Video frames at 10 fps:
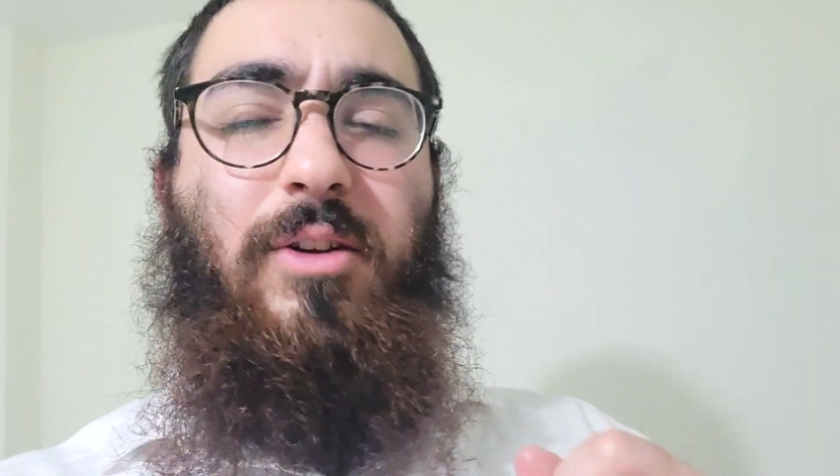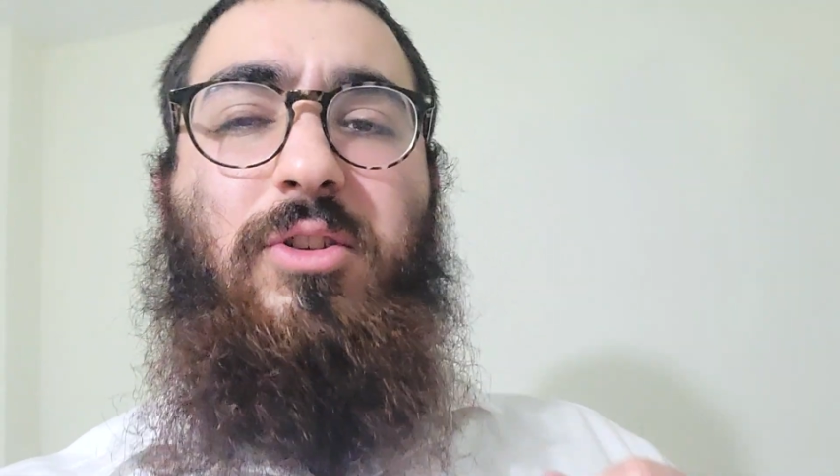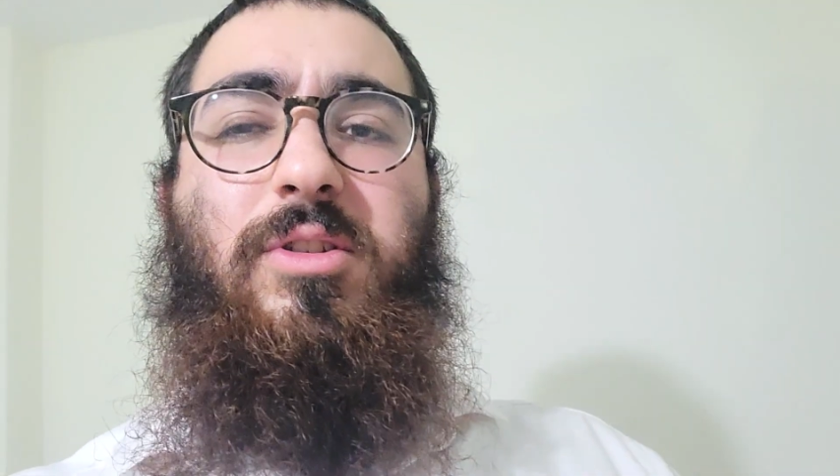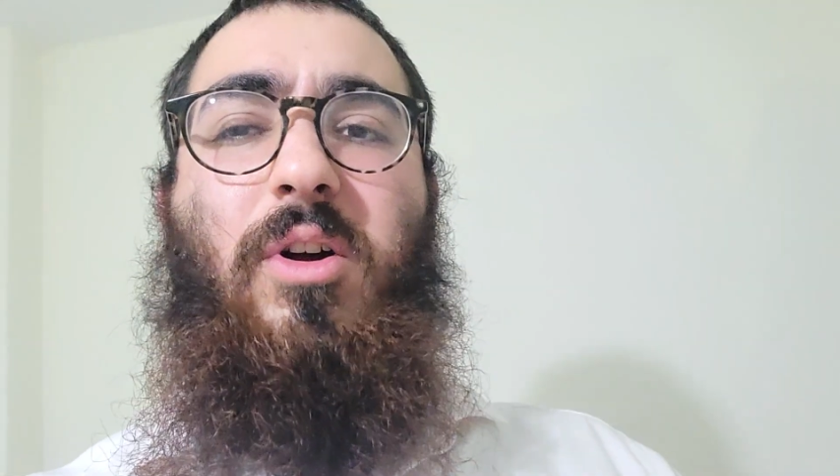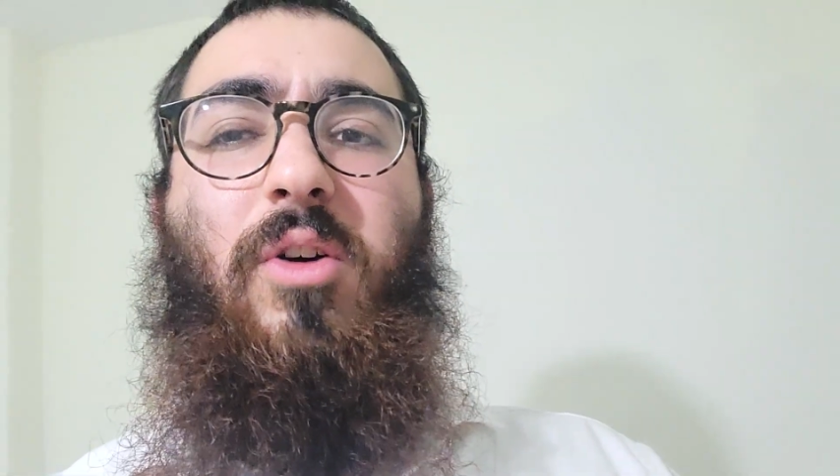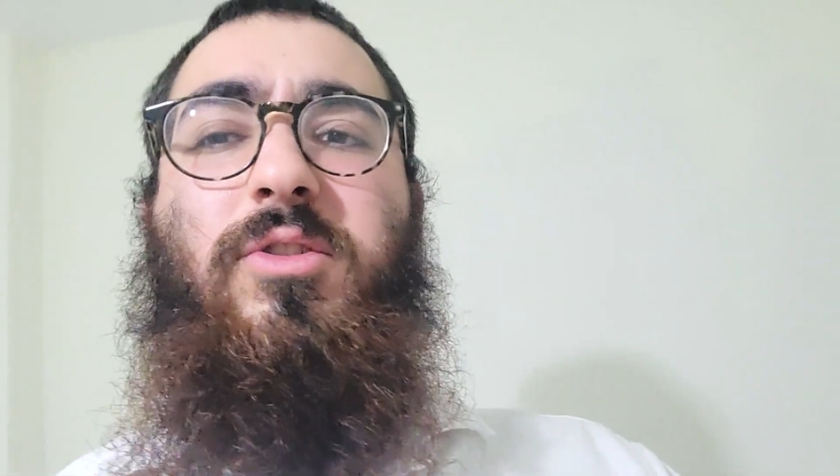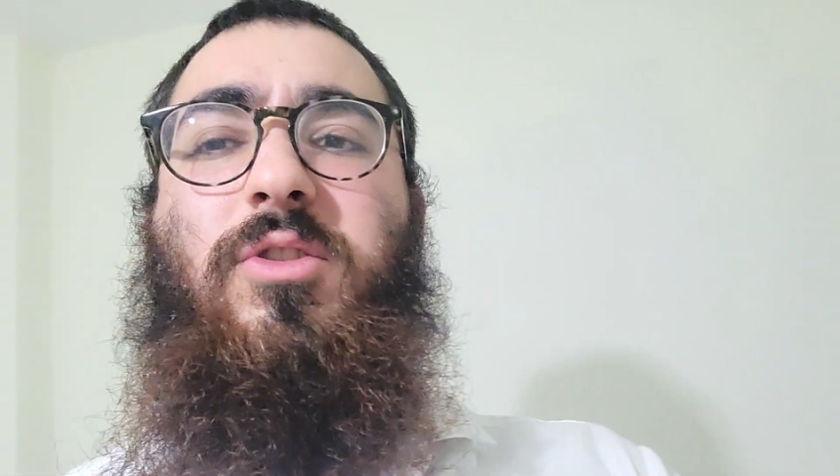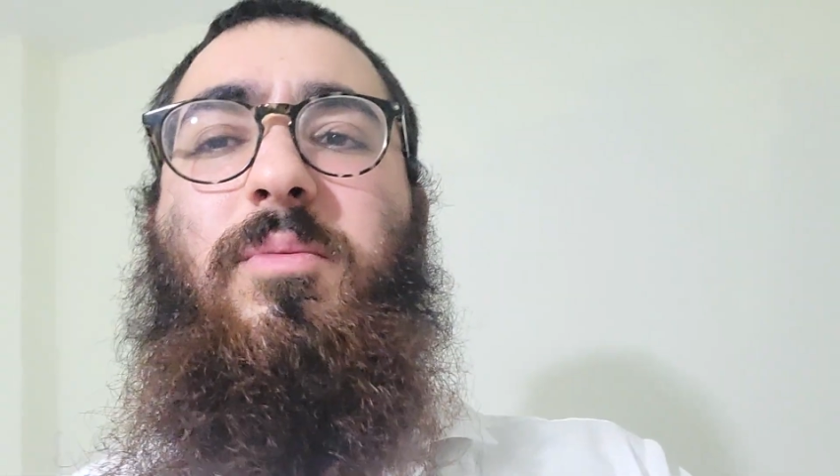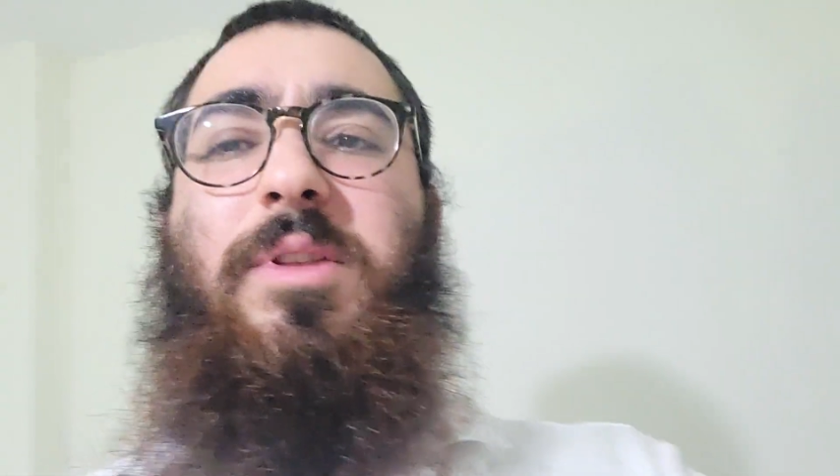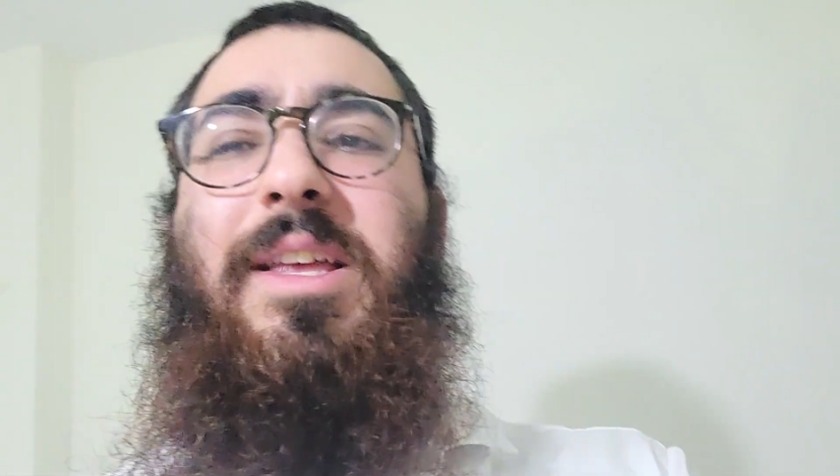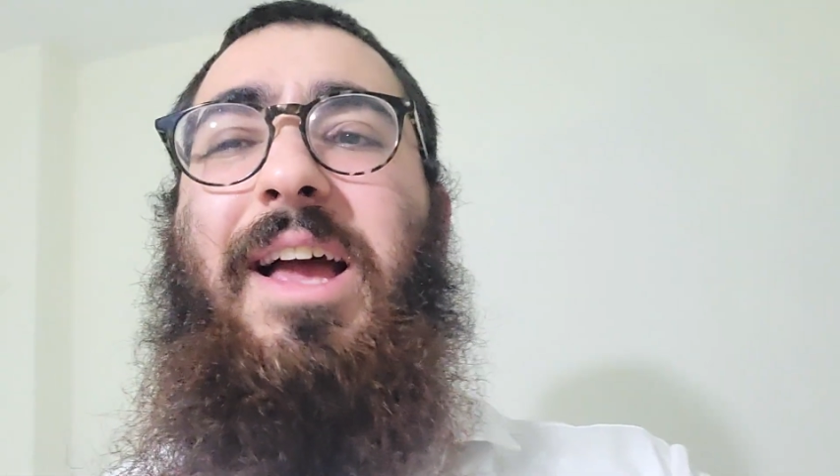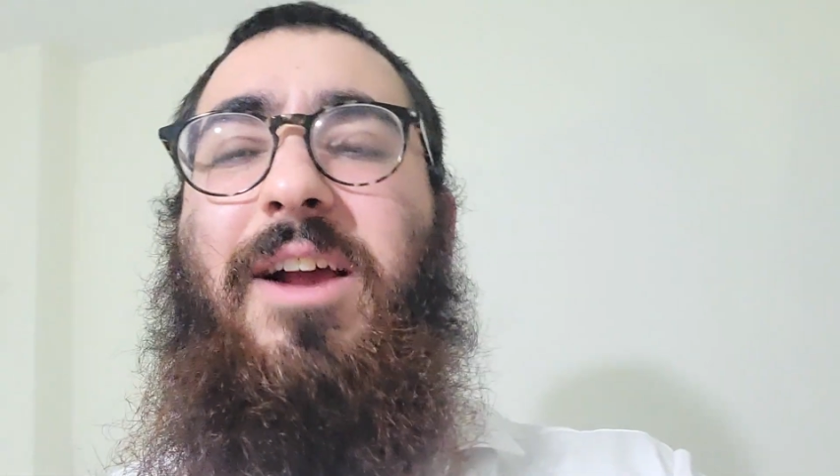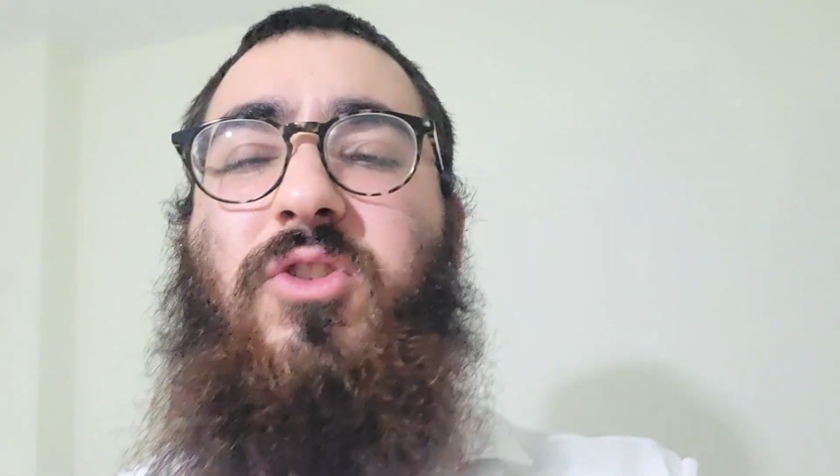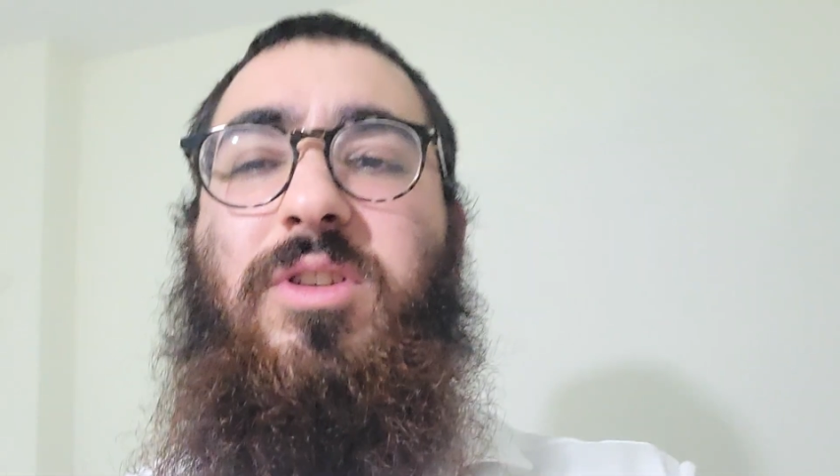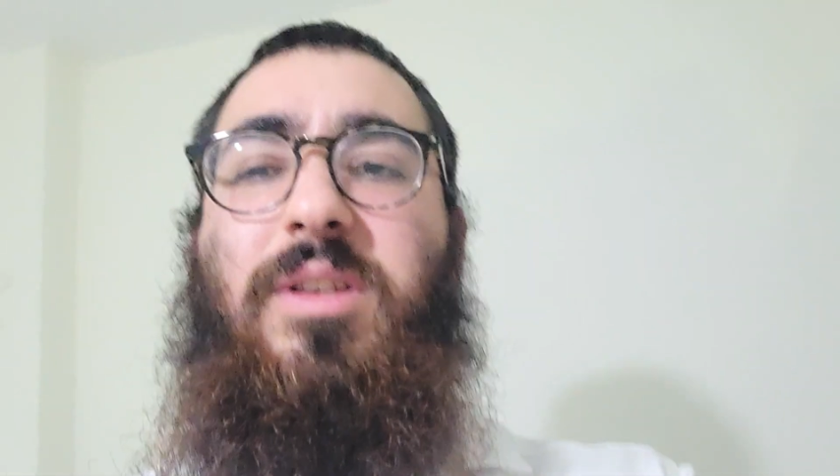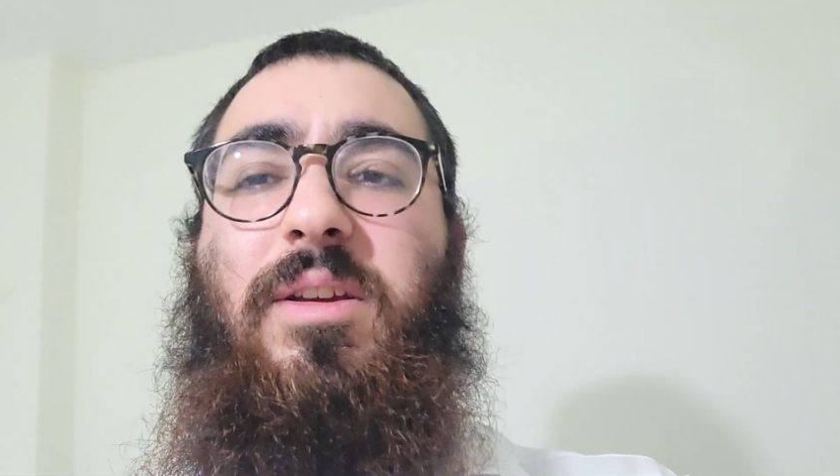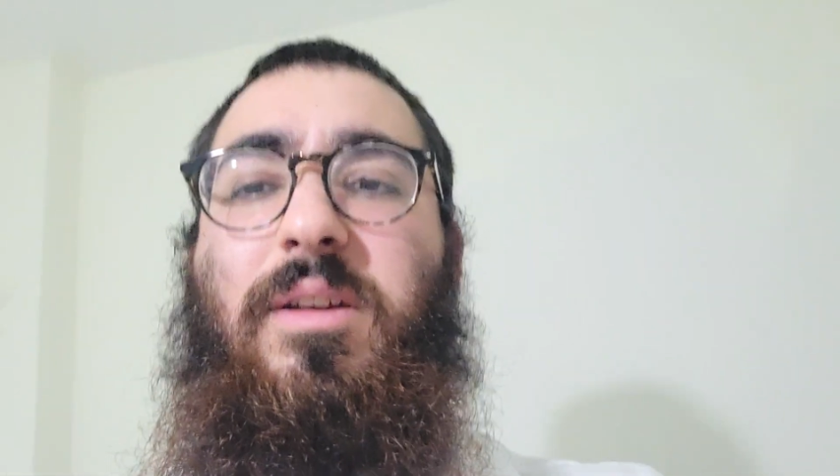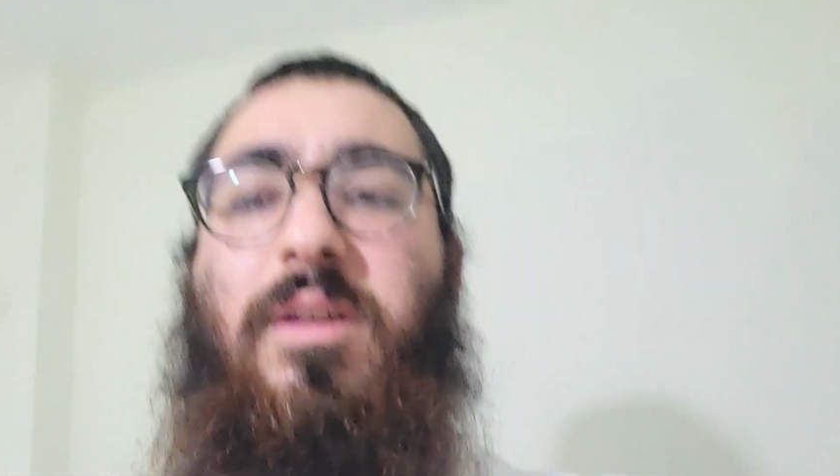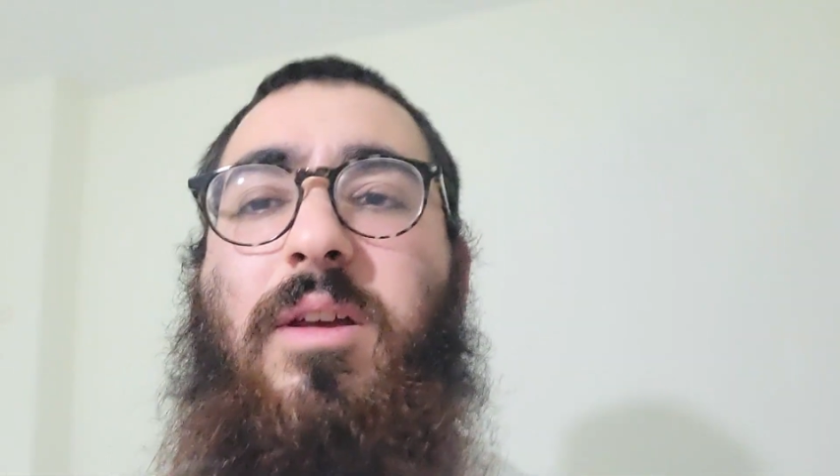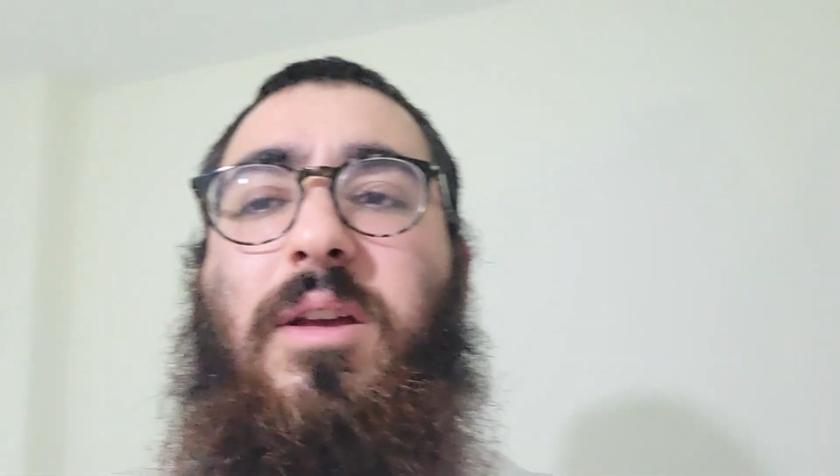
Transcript: not just also, but they actually